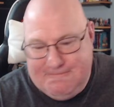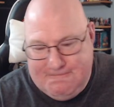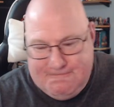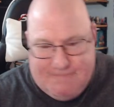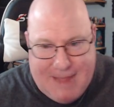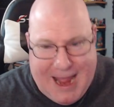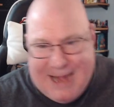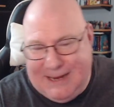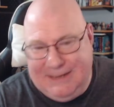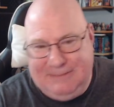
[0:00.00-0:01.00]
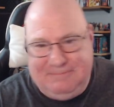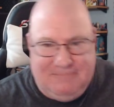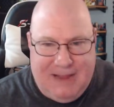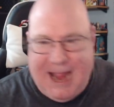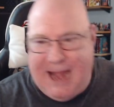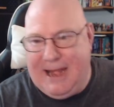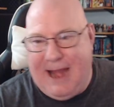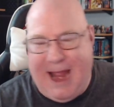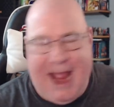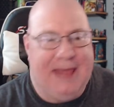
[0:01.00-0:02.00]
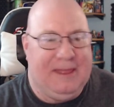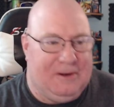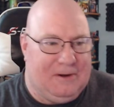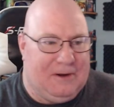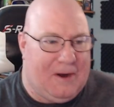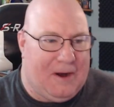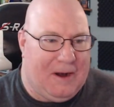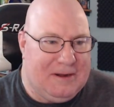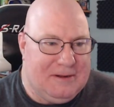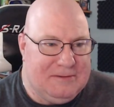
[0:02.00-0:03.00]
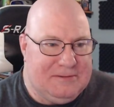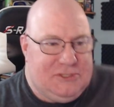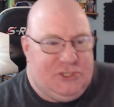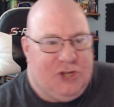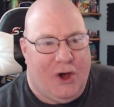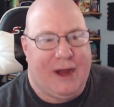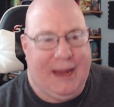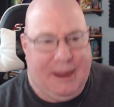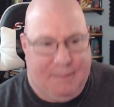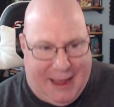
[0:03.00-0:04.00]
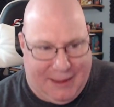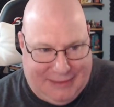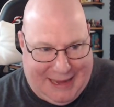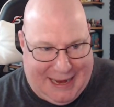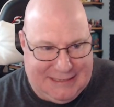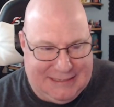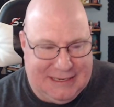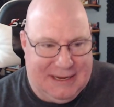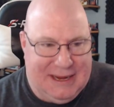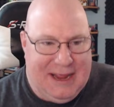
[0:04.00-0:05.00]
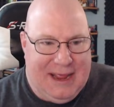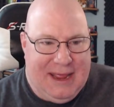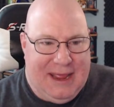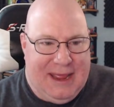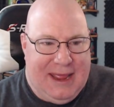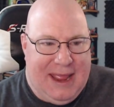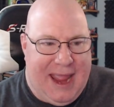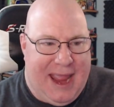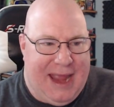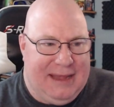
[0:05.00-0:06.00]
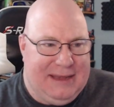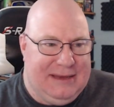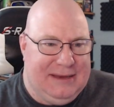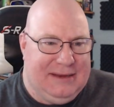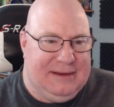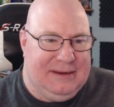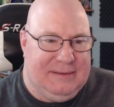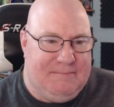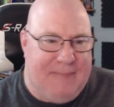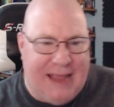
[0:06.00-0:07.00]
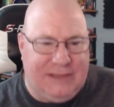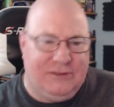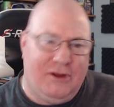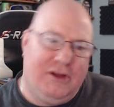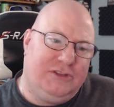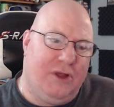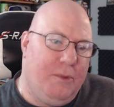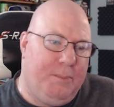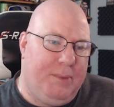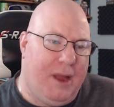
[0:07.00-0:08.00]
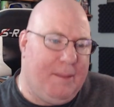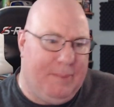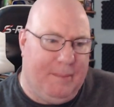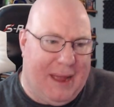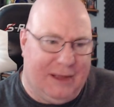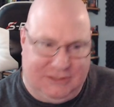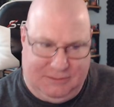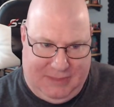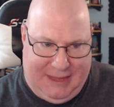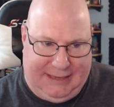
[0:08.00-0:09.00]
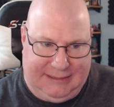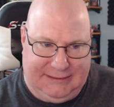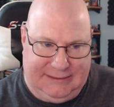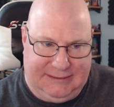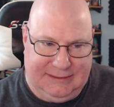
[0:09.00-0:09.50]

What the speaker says: Matt and Heather are talking about that. And Matt starts to open up about some things.